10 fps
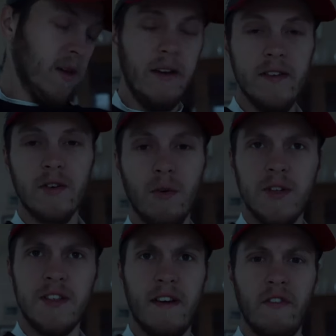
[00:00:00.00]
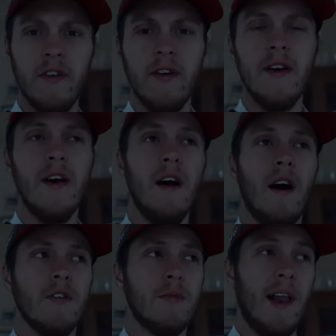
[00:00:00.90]
It's quarter seven.
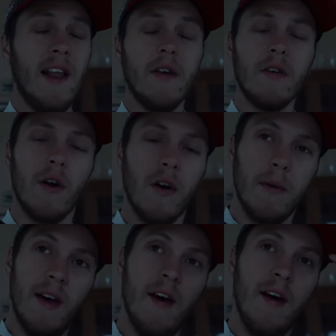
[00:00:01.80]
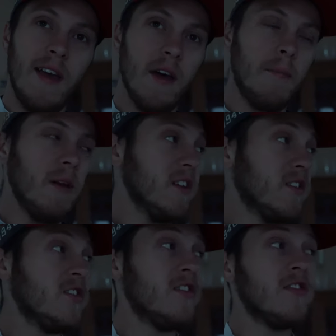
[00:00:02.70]
I planned on going a bit earlier, but
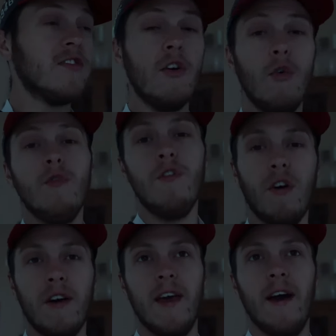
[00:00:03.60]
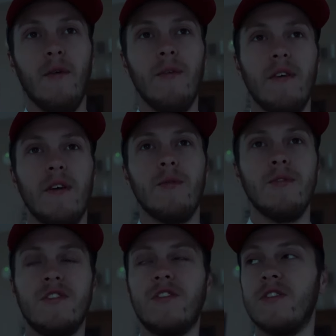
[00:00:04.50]
it's so foggy out that it
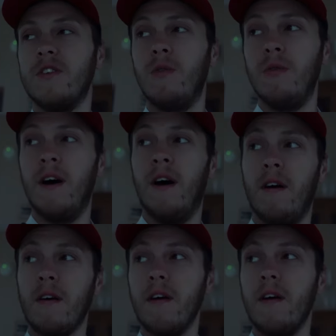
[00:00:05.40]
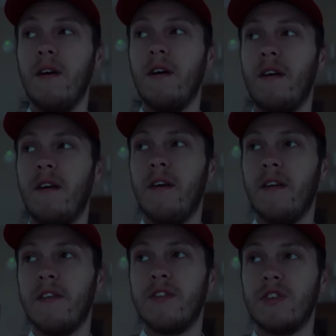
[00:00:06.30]
was so dark. And
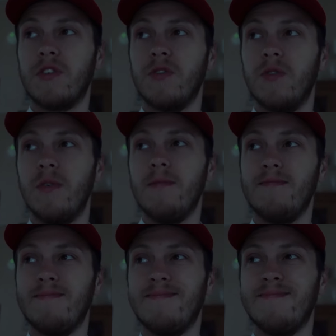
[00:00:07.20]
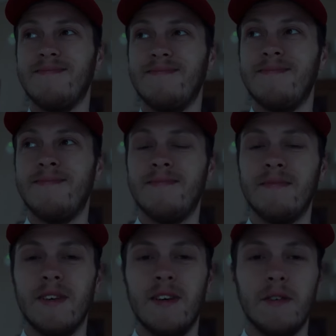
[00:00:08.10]
I just thought, mm,
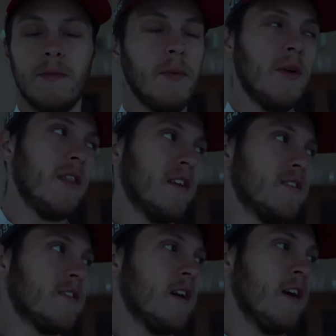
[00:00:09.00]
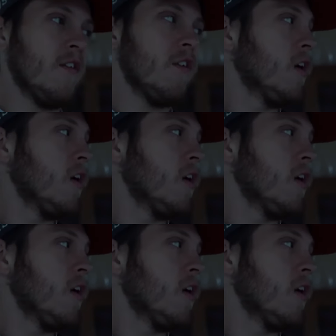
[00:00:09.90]
yeah, it's probably not that safe.